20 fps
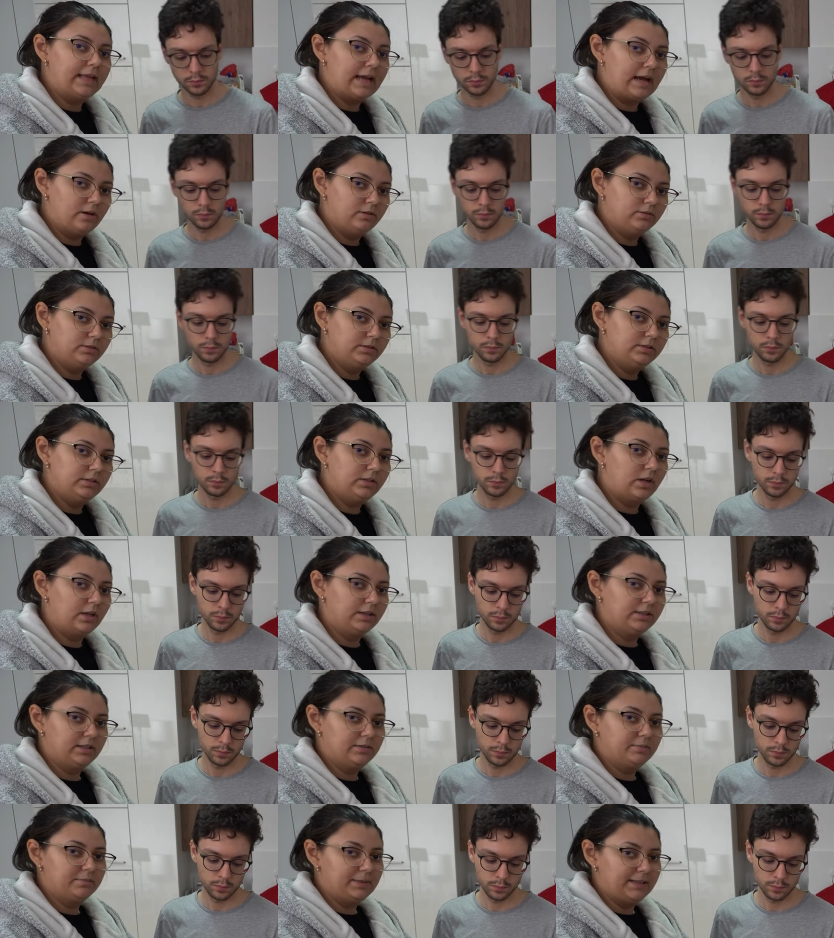Speaker 1: down,
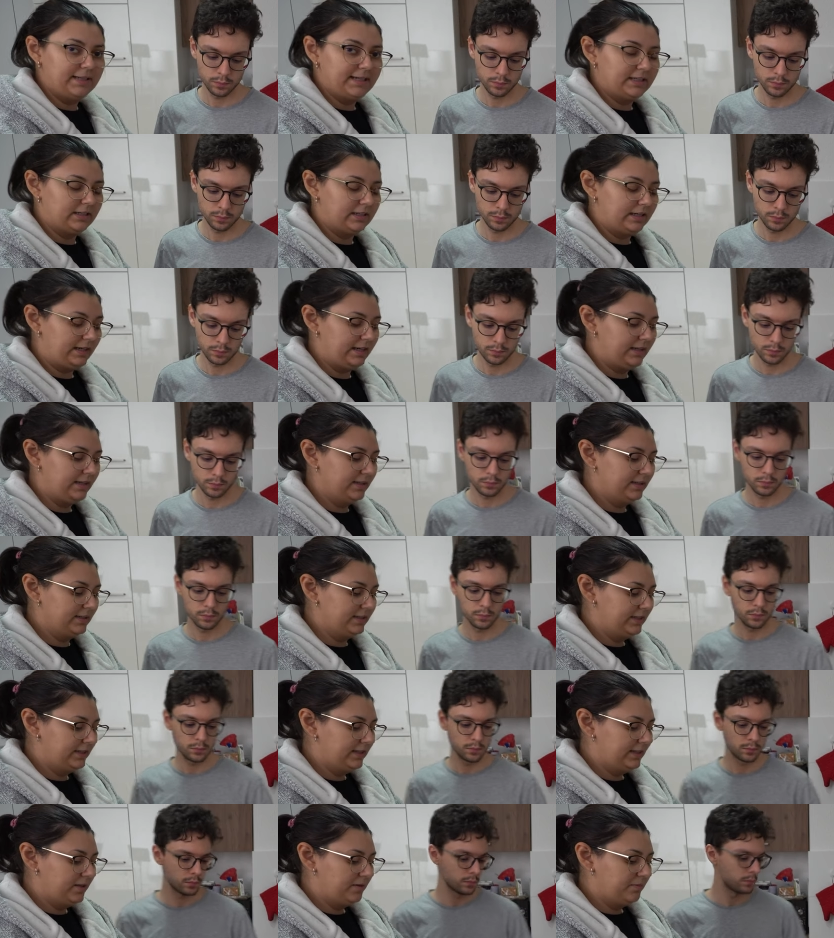not completely,
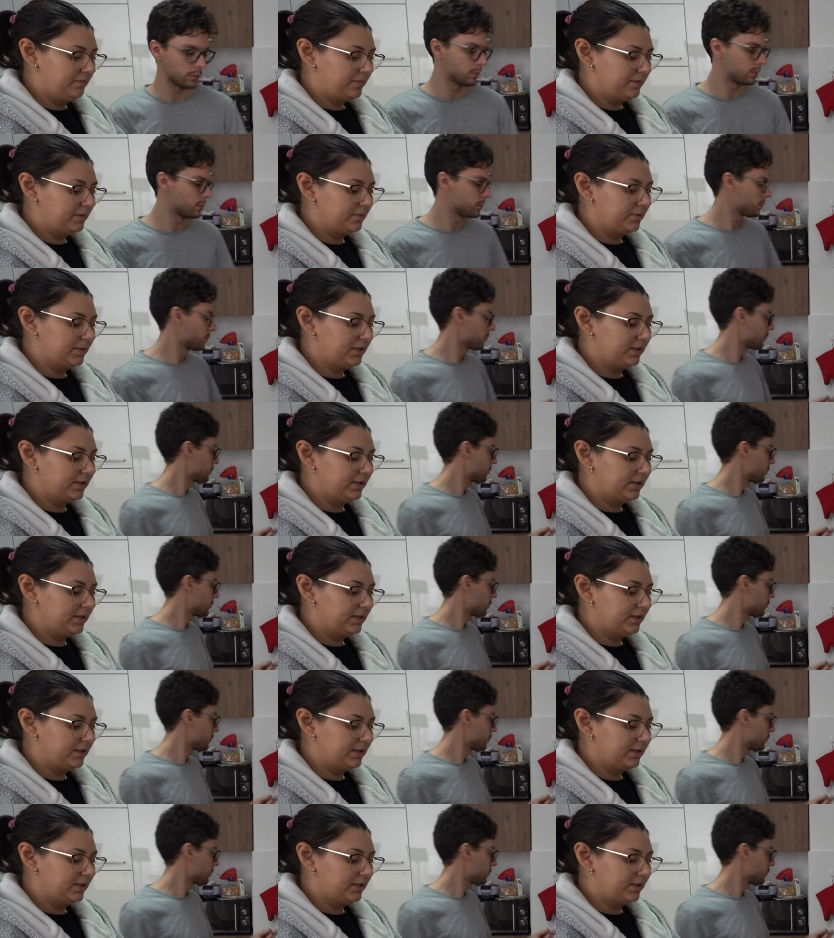but we're